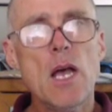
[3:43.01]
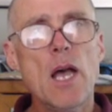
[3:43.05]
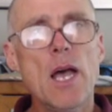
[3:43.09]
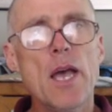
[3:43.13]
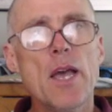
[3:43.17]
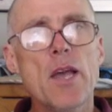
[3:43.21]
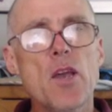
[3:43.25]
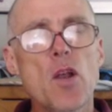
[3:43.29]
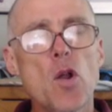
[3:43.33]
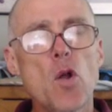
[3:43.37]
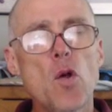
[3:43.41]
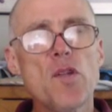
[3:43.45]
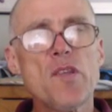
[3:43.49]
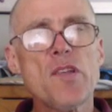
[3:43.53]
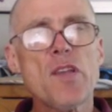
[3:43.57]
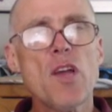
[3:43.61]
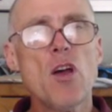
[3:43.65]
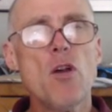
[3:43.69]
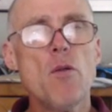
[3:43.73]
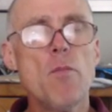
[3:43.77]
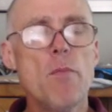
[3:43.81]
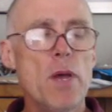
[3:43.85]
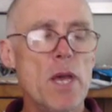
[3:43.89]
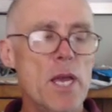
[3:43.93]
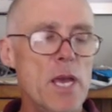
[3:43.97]
It can
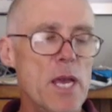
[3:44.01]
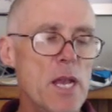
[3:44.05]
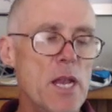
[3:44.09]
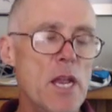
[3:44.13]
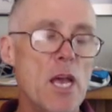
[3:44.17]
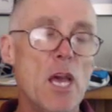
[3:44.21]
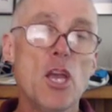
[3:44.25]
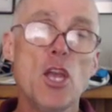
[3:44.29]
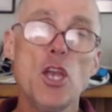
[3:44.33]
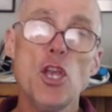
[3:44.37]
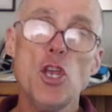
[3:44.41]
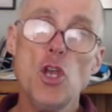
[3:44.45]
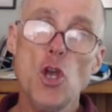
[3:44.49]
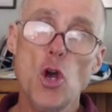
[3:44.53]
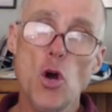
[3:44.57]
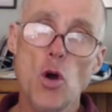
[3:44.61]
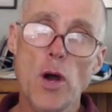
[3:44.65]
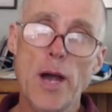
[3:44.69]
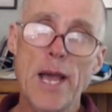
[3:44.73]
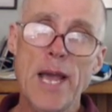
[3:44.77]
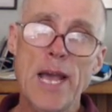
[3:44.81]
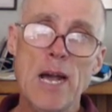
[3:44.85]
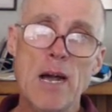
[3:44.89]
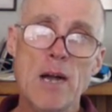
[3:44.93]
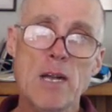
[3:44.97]
also mean
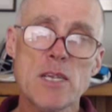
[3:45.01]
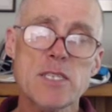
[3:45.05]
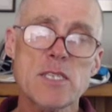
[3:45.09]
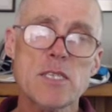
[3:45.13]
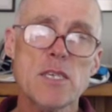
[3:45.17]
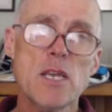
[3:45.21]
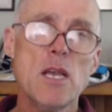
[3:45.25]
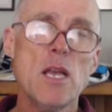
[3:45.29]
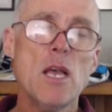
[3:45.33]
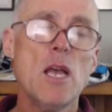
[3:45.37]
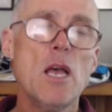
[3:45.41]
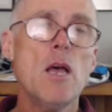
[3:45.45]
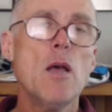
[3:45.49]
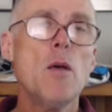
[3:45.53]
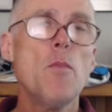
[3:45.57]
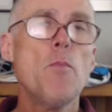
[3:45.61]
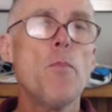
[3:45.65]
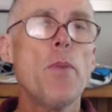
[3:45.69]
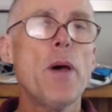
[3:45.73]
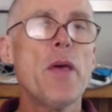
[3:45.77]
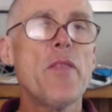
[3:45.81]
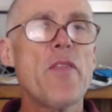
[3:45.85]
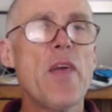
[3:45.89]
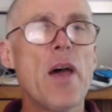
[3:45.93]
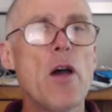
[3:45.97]
your house,
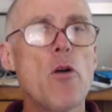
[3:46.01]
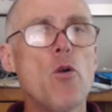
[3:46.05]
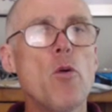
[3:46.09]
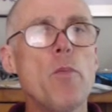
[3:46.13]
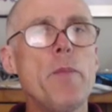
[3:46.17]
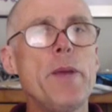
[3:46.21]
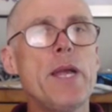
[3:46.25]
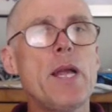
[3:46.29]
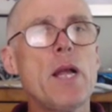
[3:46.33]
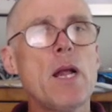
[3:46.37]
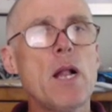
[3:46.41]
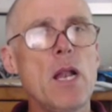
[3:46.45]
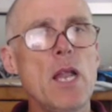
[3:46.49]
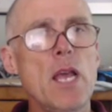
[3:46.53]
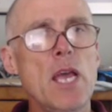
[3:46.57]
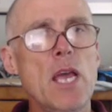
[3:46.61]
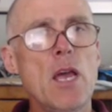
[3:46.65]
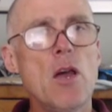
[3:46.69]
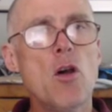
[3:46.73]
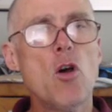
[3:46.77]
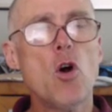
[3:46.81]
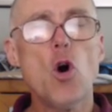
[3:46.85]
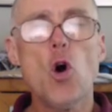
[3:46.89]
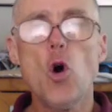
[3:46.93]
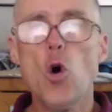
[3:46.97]
but that will be
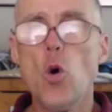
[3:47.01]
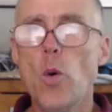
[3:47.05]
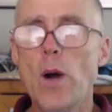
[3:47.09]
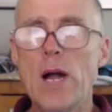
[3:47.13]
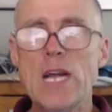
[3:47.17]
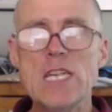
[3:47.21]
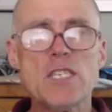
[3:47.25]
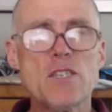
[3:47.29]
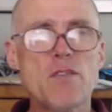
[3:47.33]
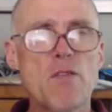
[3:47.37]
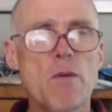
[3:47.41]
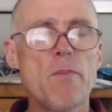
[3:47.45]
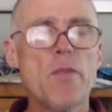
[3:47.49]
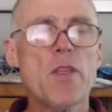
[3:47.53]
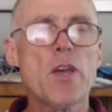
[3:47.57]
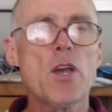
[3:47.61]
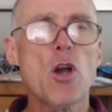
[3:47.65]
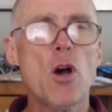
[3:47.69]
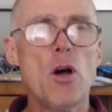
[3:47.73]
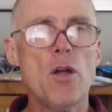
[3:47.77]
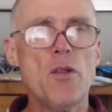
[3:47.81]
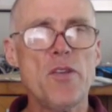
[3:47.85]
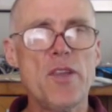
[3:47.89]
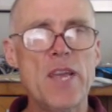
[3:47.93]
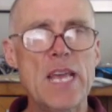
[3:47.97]
clear always from the
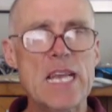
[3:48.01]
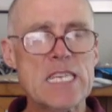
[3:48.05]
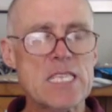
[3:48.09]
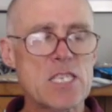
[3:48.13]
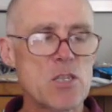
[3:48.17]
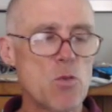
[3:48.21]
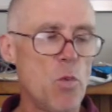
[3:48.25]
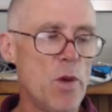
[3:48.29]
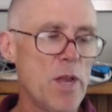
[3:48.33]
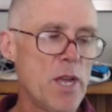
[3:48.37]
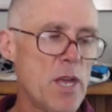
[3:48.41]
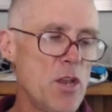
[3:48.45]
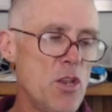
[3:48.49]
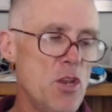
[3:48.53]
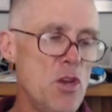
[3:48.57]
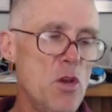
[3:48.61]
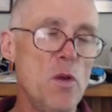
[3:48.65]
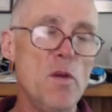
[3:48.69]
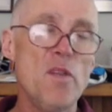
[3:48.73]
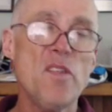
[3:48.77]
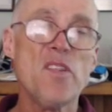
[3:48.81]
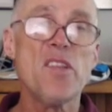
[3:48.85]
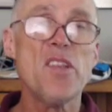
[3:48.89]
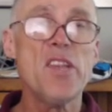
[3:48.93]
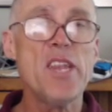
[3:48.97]
context. We can
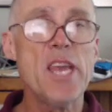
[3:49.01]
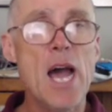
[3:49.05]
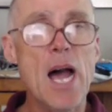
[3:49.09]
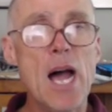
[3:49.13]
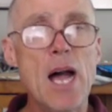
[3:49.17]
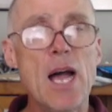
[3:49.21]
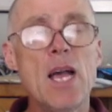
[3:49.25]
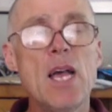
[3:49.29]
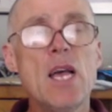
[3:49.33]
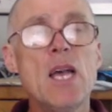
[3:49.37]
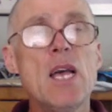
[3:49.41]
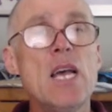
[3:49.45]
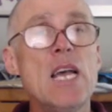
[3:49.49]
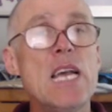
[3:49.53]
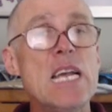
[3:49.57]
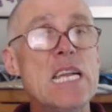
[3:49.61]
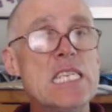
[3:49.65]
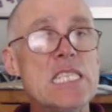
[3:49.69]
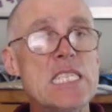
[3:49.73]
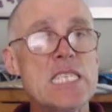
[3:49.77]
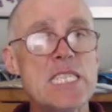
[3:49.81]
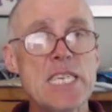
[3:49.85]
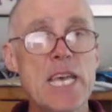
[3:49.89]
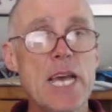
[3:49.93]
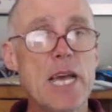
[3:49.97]
use nya
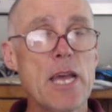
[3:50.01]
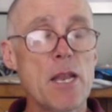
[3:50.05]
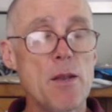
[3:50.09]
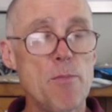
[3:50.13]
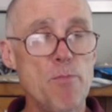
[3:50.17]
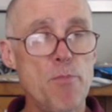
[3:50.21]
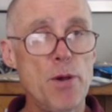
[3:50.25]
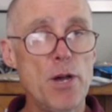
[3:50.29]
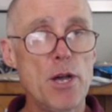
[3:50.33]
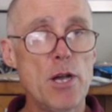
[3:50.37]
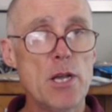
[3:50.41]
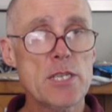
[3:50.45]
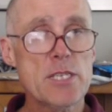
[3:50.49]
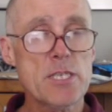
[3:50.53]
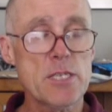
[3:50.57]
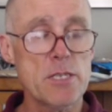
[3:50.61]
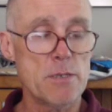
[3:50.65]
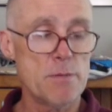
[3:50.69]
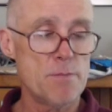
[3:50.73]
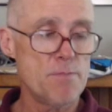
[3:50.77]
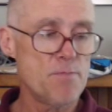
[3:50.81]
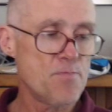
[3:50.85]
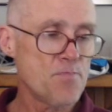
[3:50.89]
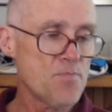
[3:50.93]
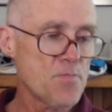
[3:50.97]
in second person.
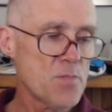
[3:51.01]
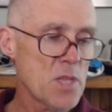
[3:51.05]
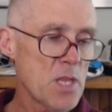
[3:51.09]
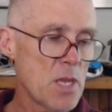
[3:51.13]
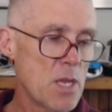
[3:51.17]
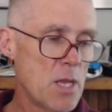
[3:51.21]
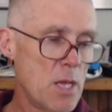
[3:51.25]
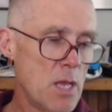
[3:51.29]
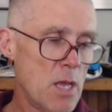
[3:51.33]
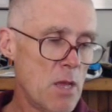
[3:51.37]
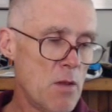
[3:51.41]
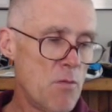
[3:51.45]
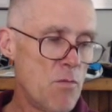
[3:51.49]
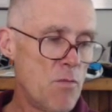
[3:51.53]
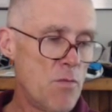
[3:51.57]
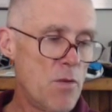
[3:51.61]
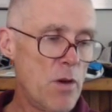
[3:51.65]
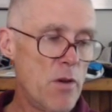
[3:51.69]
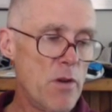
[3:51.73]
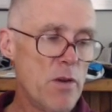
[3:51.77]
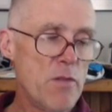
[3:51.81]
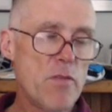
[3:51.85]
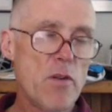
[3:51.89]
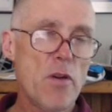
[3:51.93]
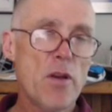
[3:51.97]

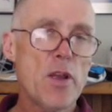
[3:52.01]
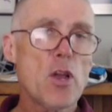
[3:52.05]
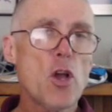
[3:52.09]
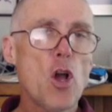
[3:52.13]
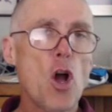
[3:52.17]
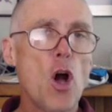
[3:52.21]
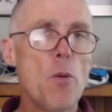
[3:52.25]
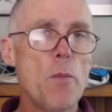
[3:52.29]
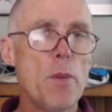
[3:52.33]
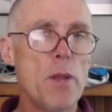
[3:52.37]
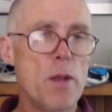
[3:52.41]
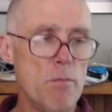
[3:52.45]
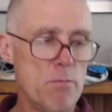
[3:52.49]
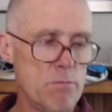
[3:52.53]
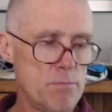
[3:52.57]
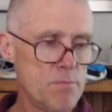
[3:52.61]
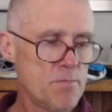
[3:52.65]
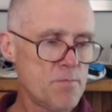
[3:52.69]
Very, very common.